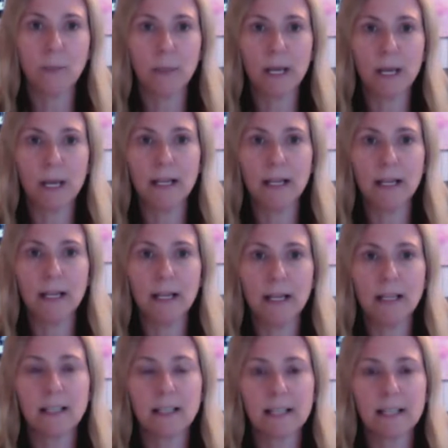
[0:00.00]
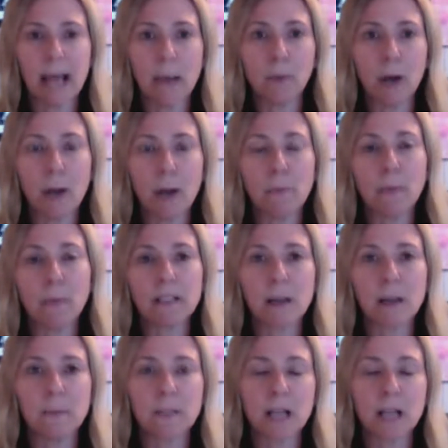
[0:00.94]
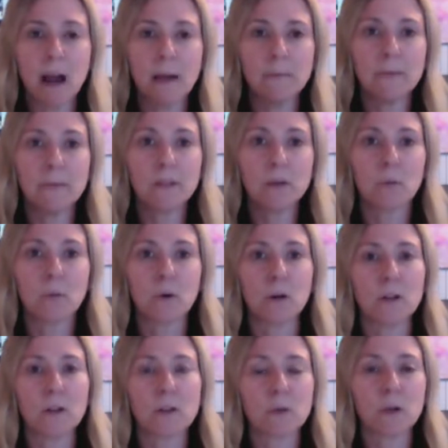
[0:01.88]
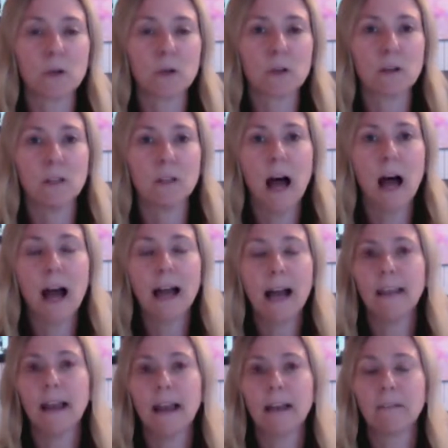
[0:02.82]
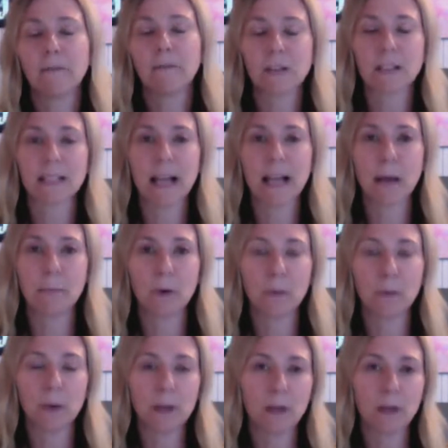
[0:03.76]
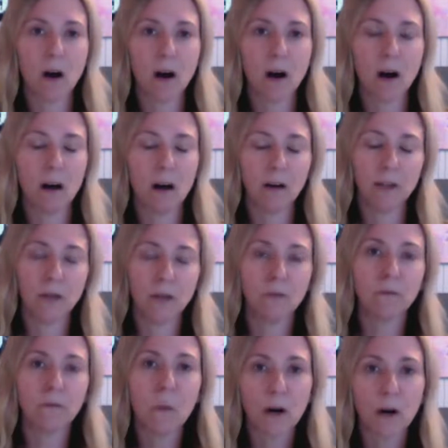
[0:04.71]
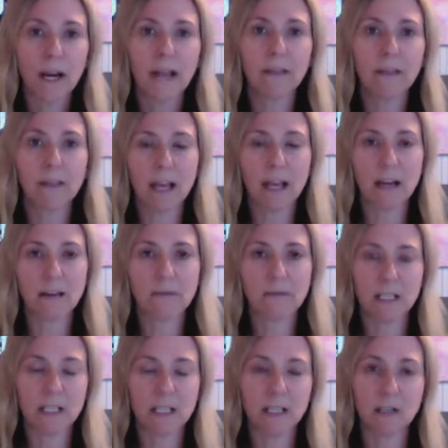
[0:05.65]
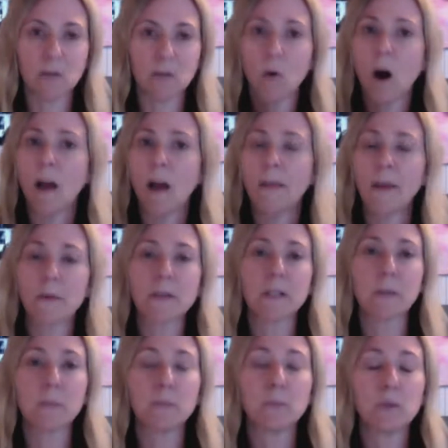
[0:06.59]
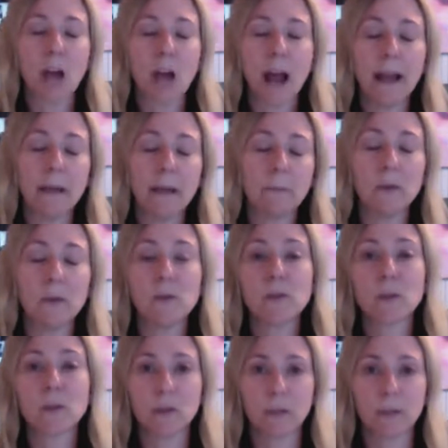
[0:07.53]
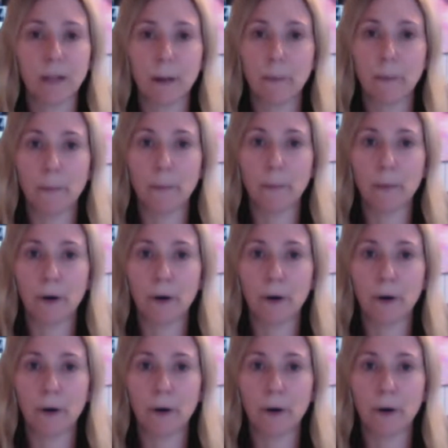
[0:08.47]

bit separate, but sometimes the worlds will collide. Like, for example, with Euphoria at the end of season 1, there was a giant musical number